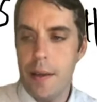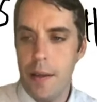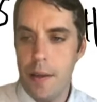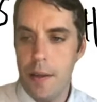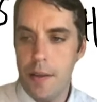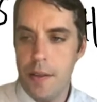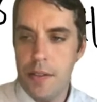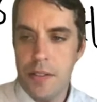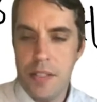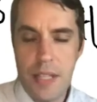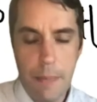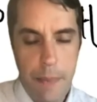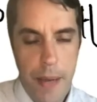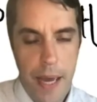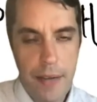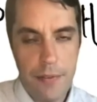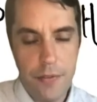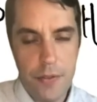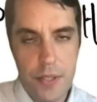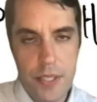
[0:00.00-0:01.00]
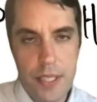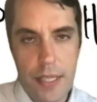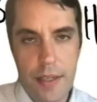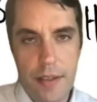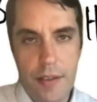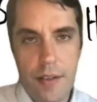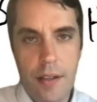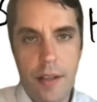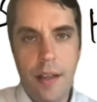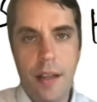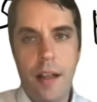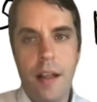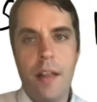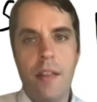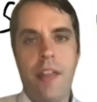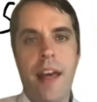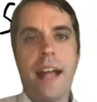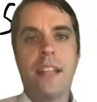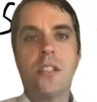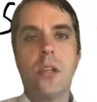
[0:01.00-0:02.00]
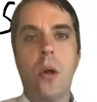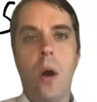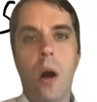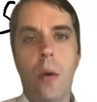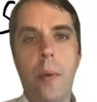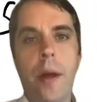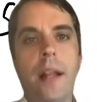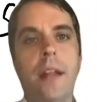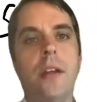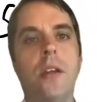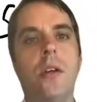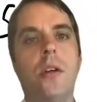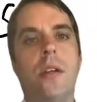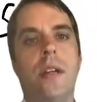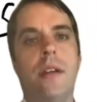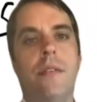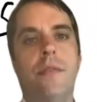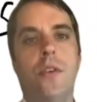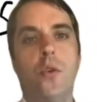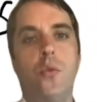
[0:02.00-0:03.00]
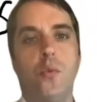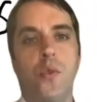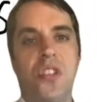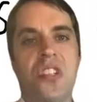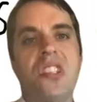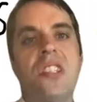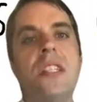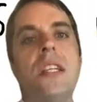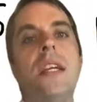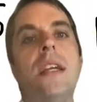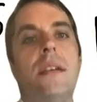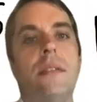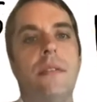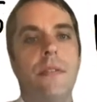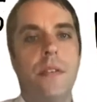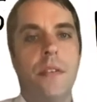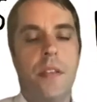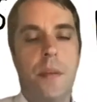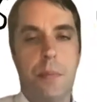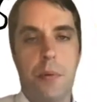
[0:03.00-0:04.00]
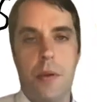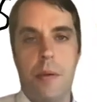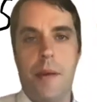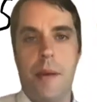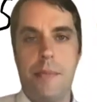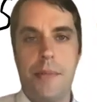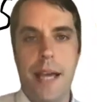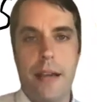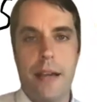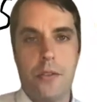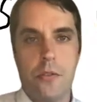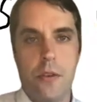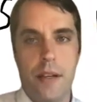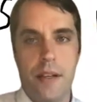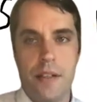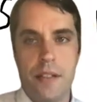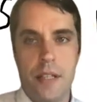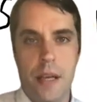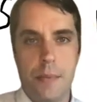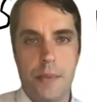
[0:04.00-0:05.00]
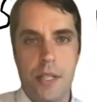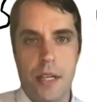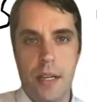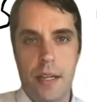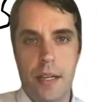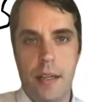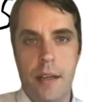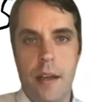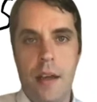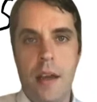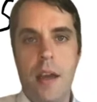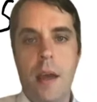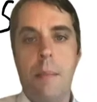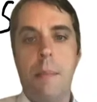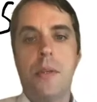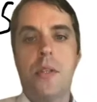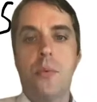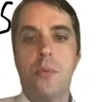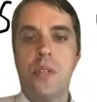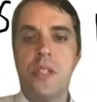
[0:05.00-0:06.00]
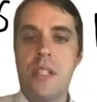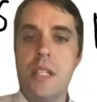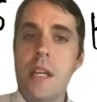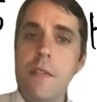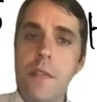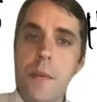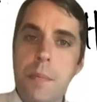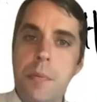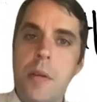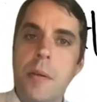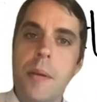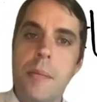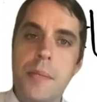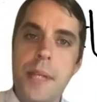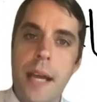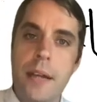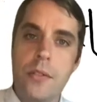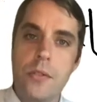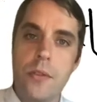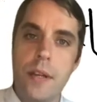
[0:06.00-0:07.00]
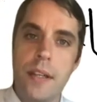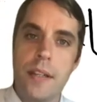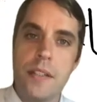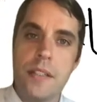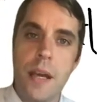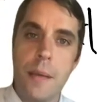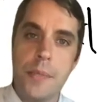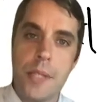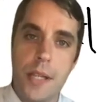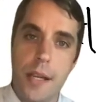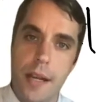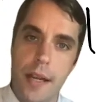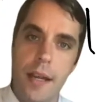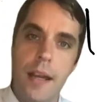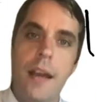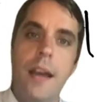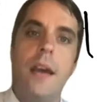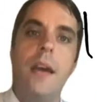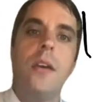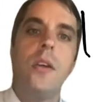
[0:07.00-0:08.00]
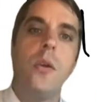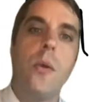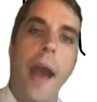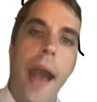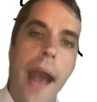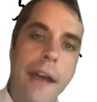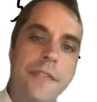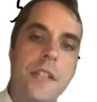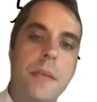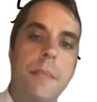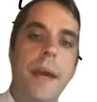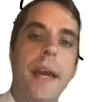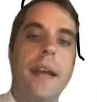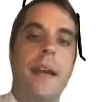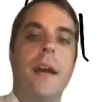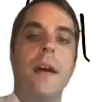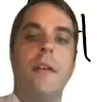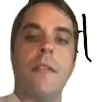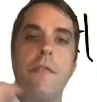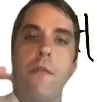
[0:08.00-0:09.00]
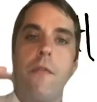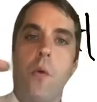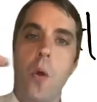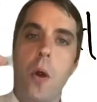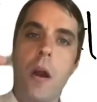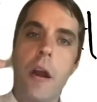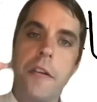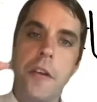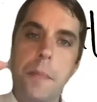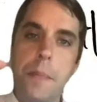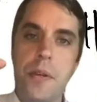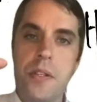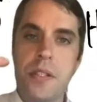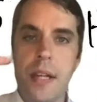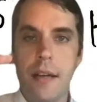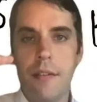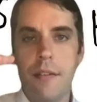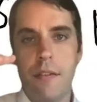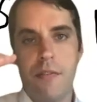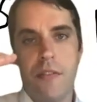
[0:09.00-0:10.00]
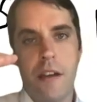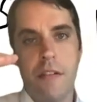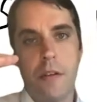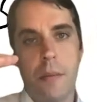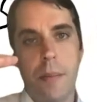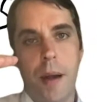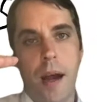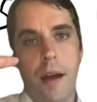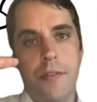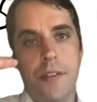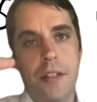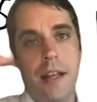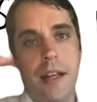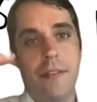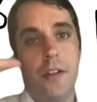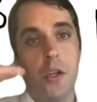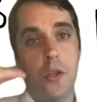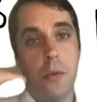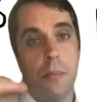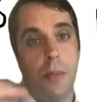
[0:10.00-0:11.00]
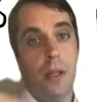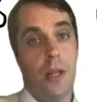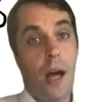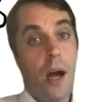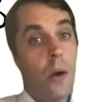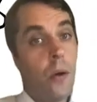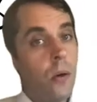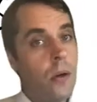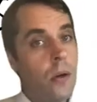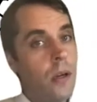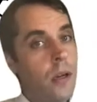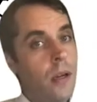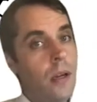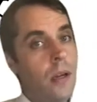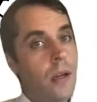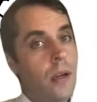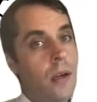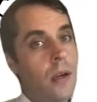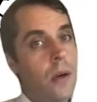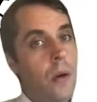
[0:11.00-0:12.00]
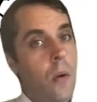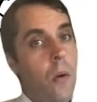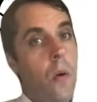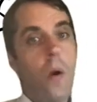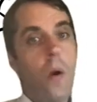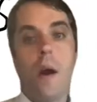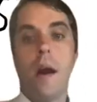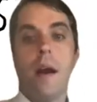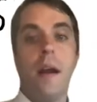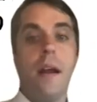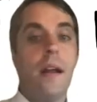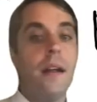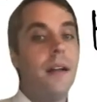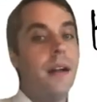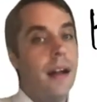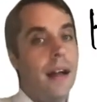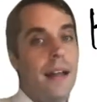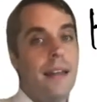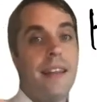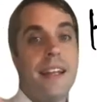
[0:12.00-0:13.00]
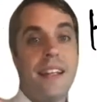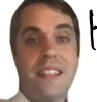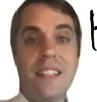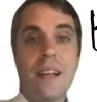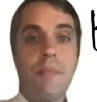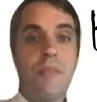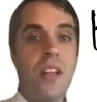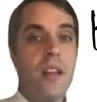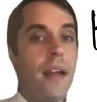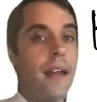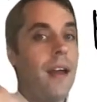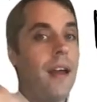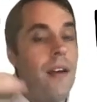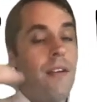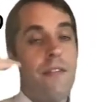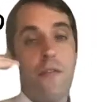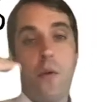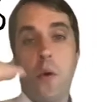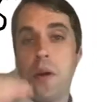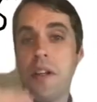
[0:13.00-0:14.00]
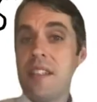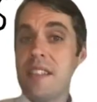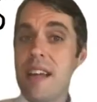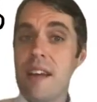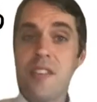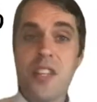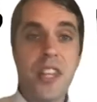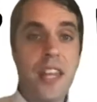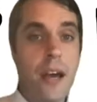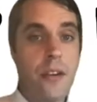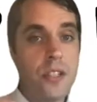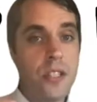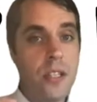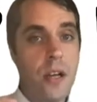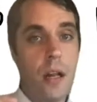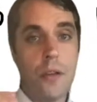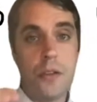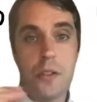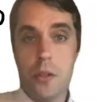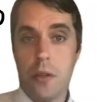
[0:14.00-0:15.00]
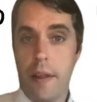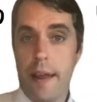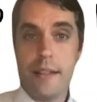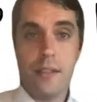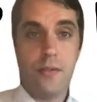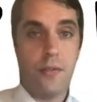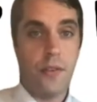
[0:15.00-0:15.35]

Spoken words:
Step back for a second. That's all well and good if you receive the premium tax credit subsidy. But to receive the premium tax credit subsidy, you have to make 400% of the federal poverty level or below, or that's something like $47,000 or less for an